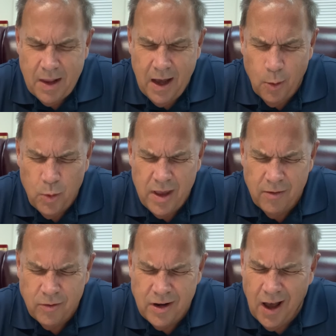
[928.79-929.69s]
We
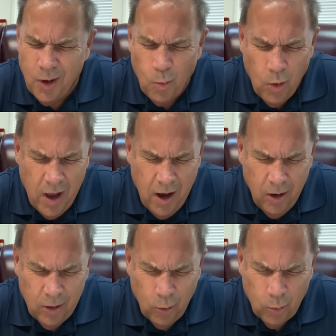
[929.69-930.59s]
have done
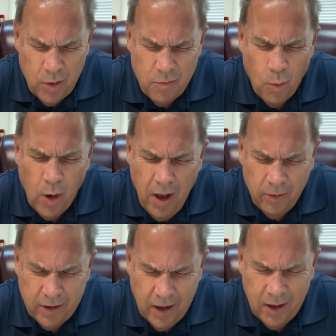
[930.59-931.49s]
well. Lord, we've well
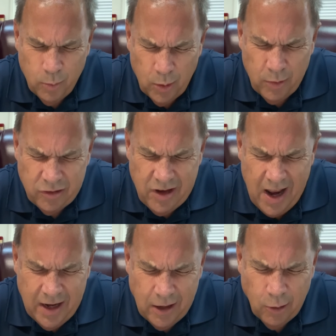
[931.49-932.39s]
done when we
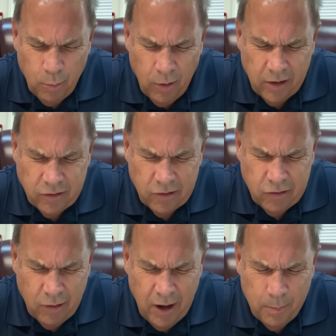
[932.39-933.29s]
stand in your presence.
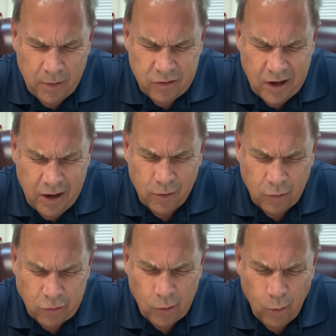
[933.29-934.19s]
So help us to hear
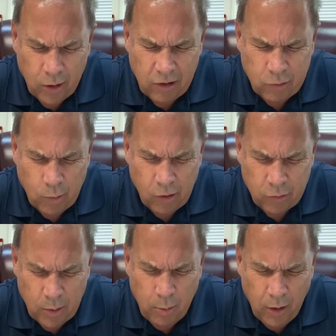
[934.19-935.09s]
those glorious words,
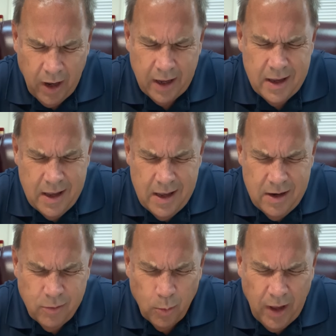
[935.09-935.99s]
we pray.
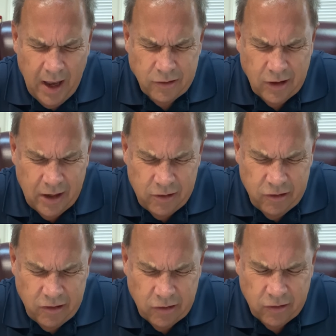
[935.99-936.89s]
For we ask it in
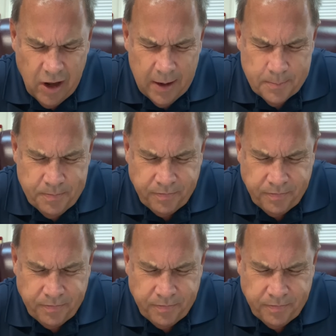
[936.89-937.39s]
Jesus' name.